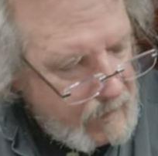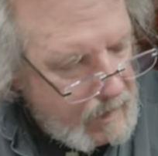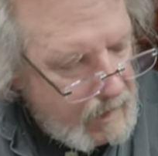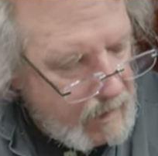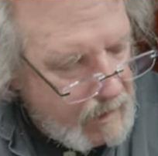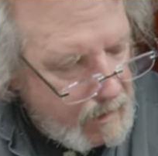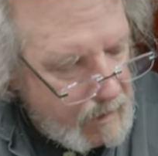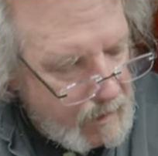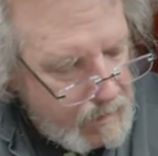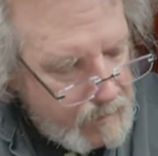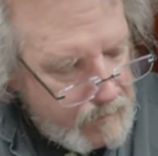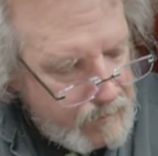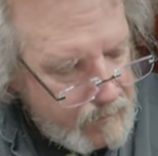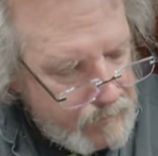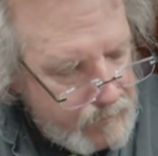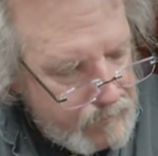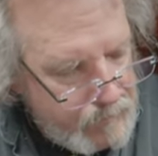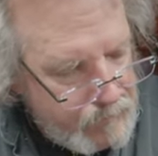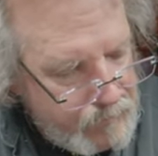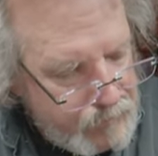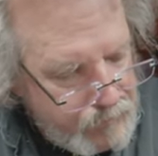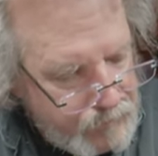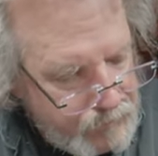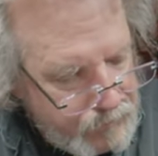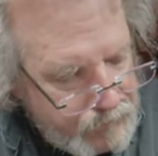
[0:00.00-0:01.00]

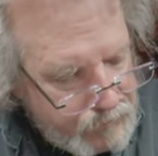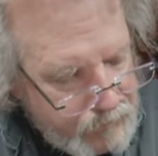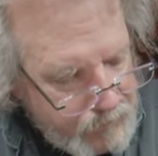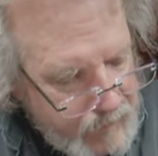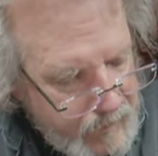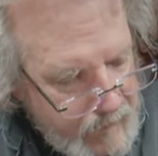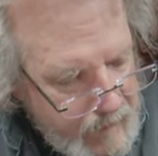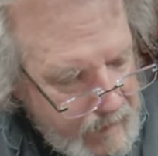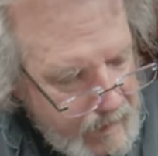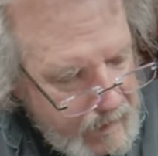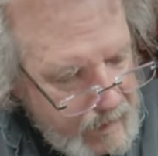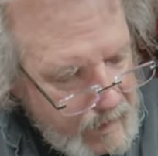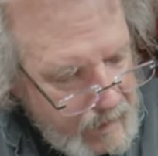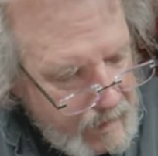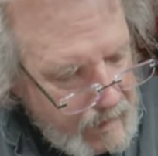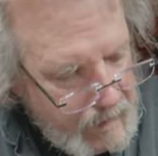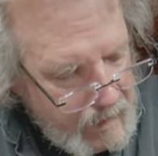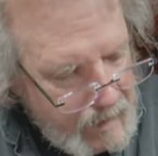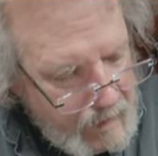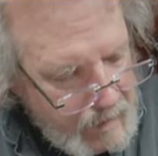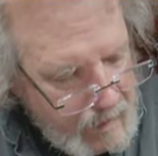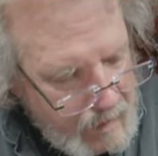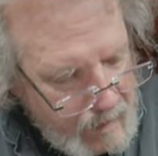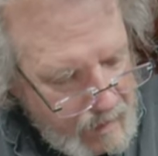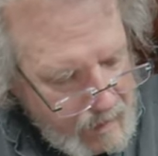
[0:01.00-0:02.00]
Okay.
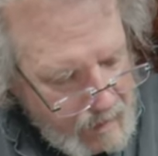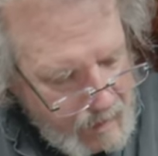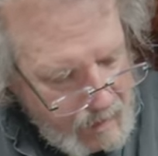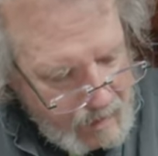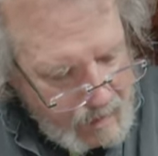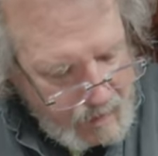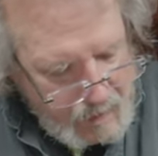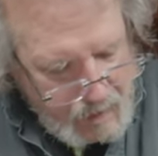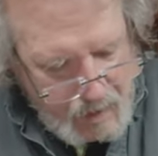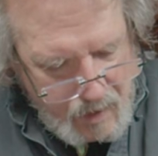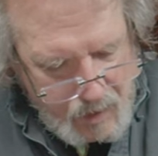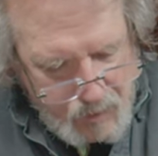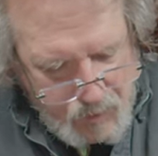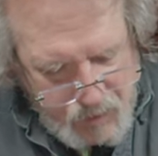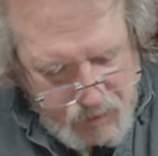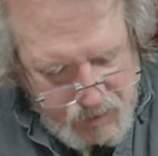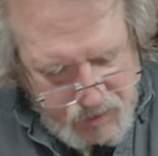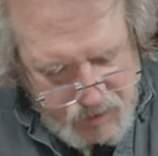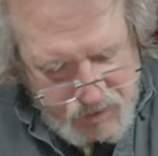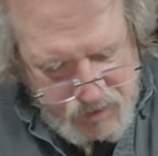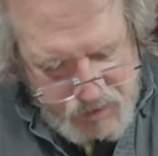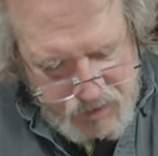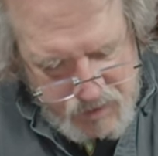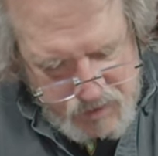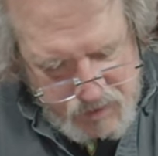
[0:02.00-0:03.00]
And we
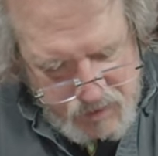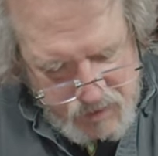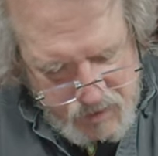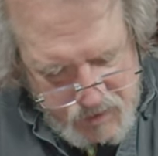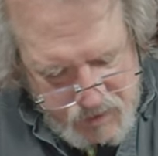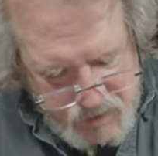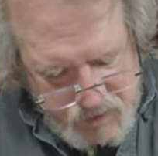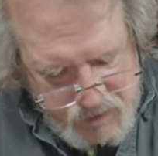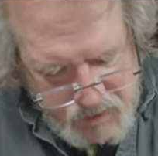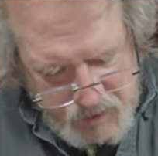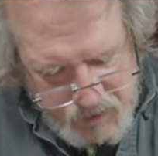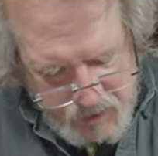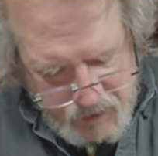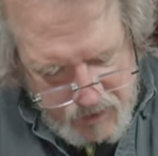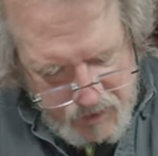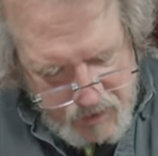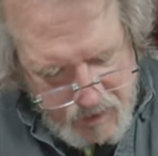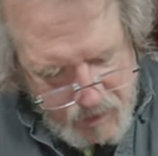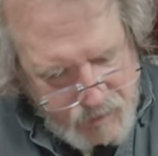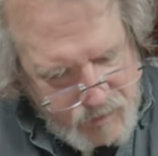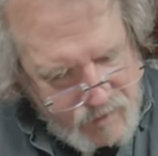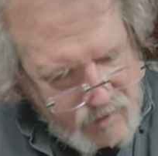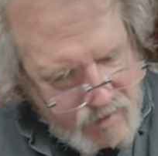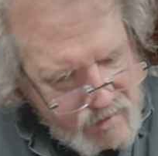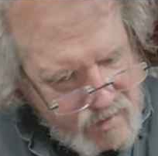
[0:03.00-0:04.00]
just snug it
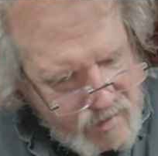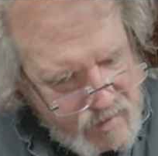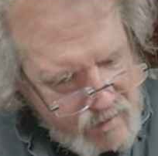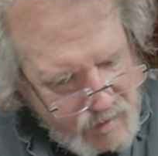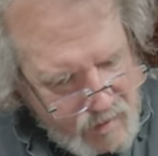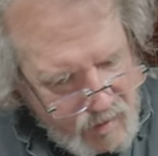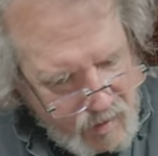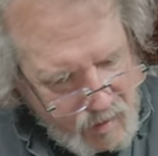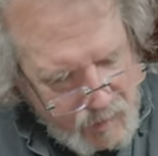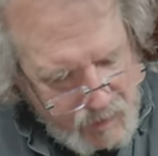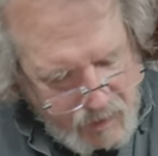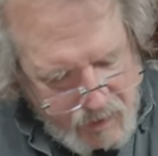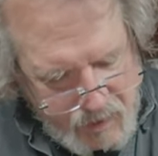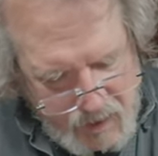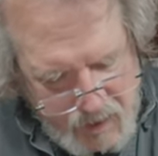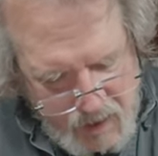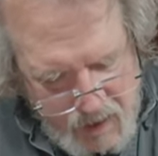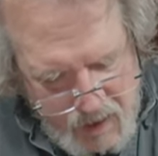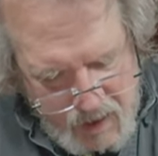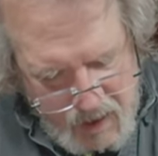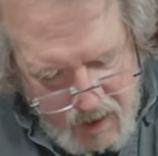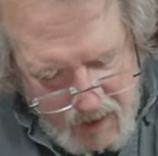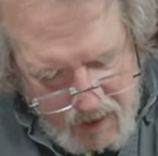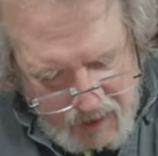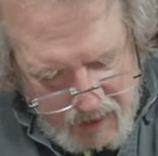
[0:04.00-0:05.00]
up just a little bit.
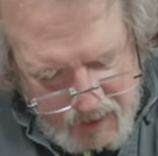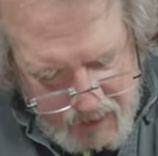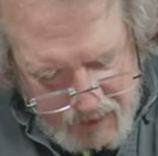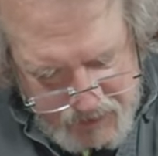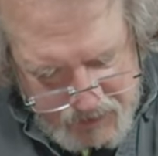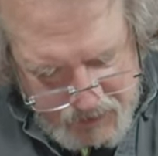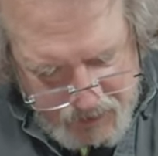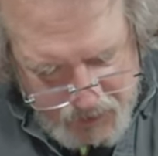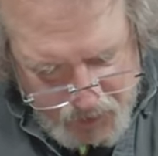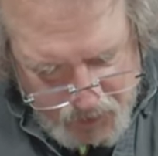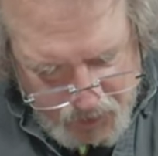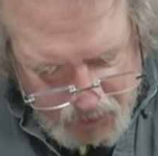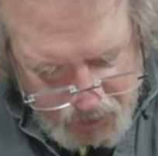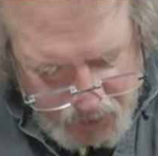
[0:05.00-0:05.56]
I like to go a